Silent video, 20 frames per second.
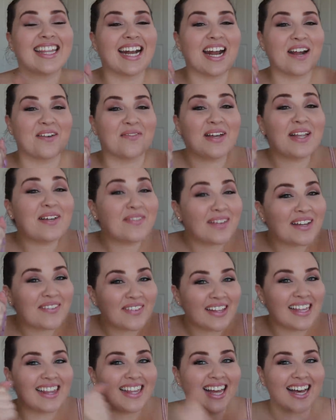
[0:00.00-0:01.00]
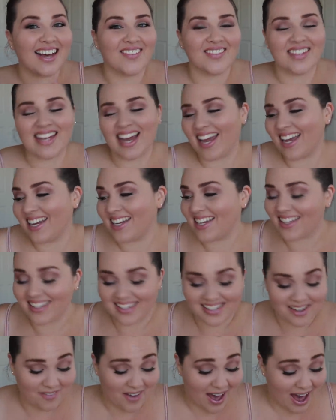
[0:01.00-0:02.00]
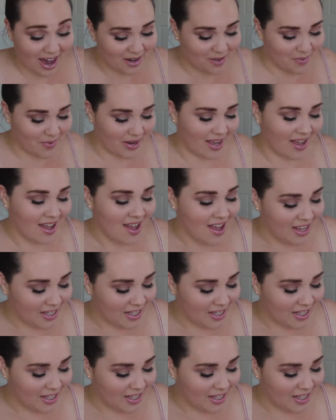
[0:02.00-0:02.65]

I really loved. I had to get this stuff out of the way.